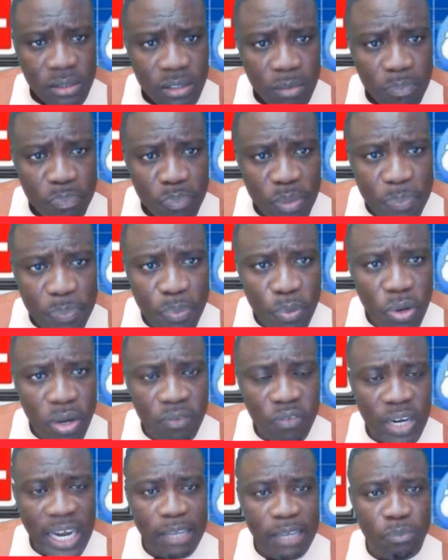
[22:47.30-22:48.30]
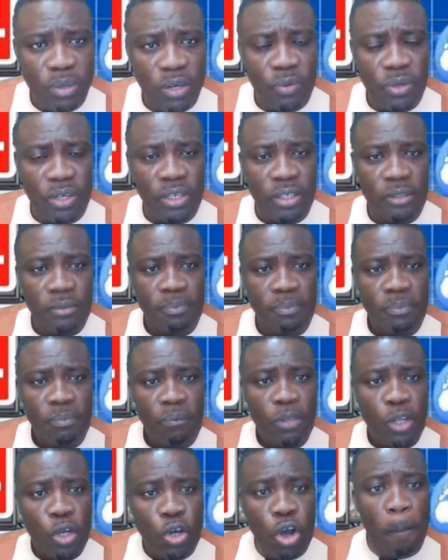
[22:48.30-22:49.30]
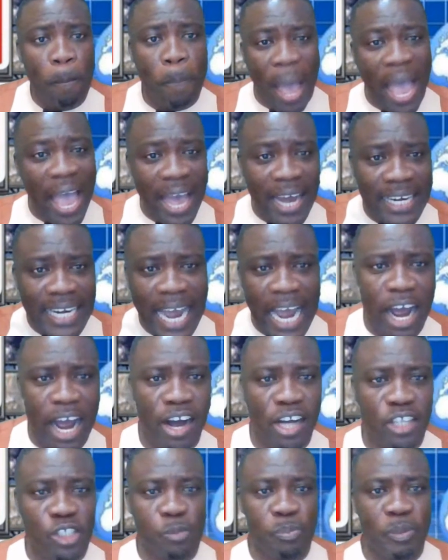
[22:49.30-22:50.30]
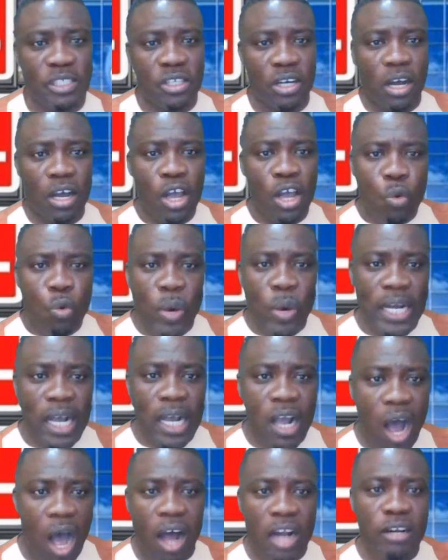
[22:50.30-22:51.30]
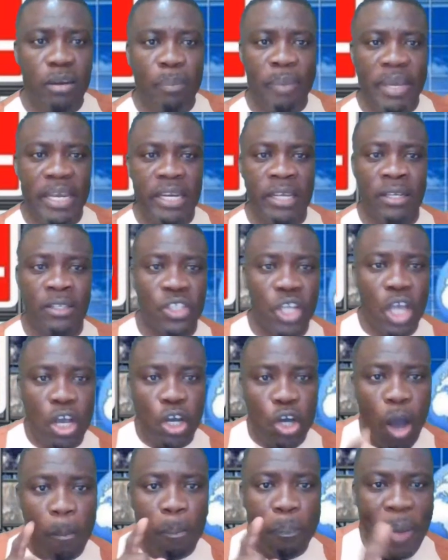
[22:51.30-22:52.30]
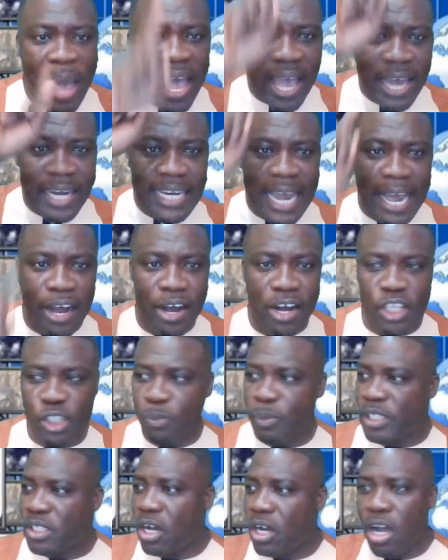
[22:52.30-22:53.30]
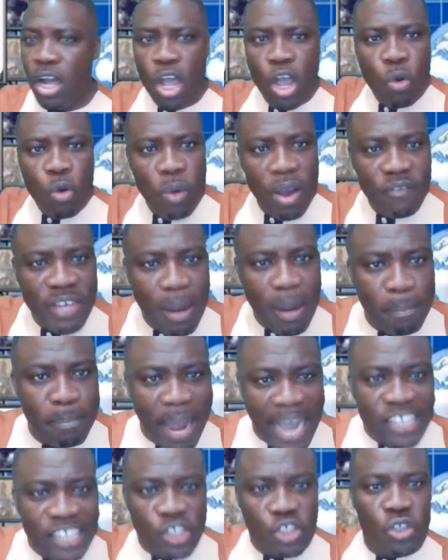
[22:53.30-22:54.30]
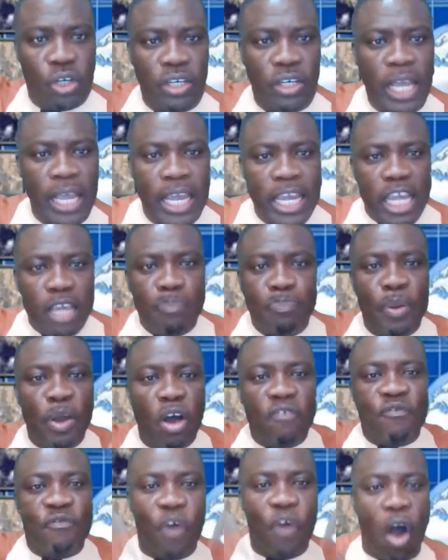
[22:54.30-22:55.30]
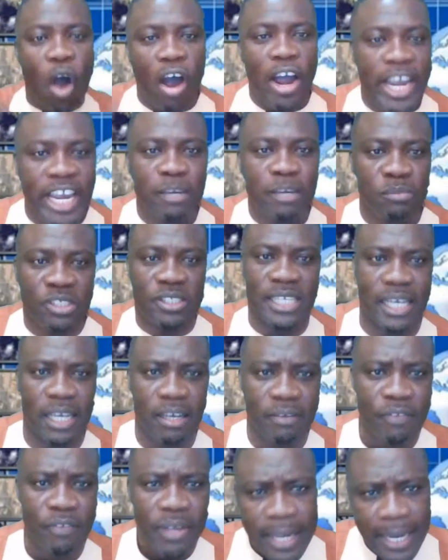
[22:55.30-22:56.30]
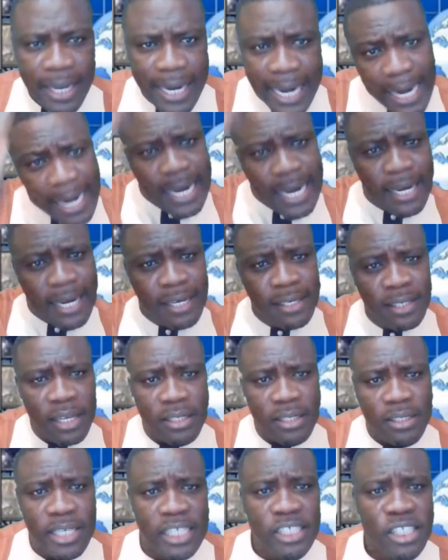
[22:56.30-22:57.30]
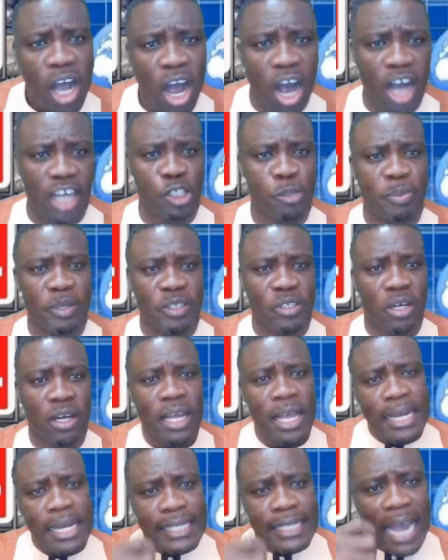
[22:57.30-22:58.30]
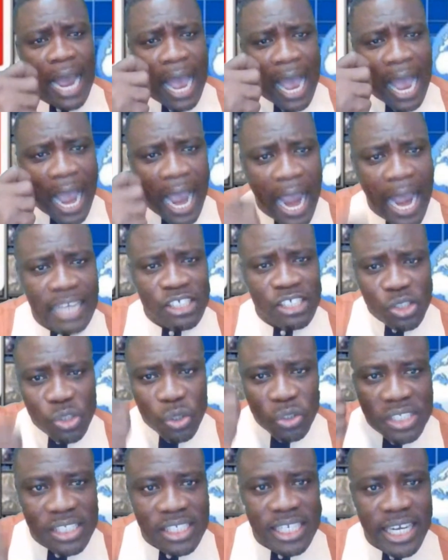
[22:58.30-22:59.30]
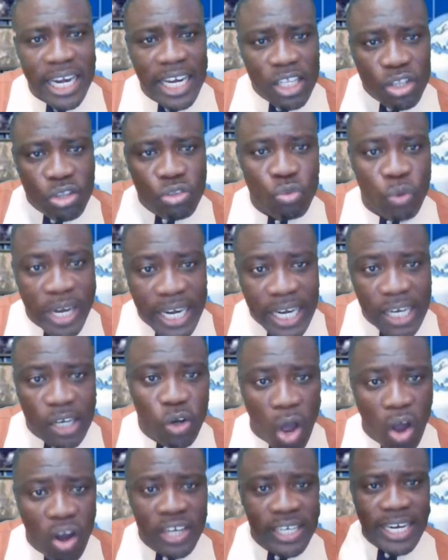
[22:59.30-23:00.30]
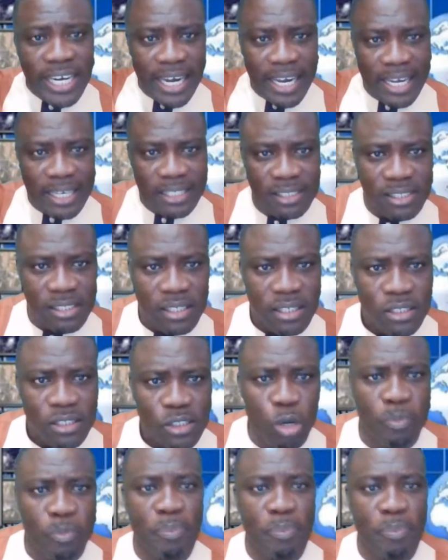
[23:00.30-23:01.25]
the people of Liberia? Compare that hospital with the condominiums. Compare that hospital with the mansion he built for himself in this hospital that has to take 3 long years to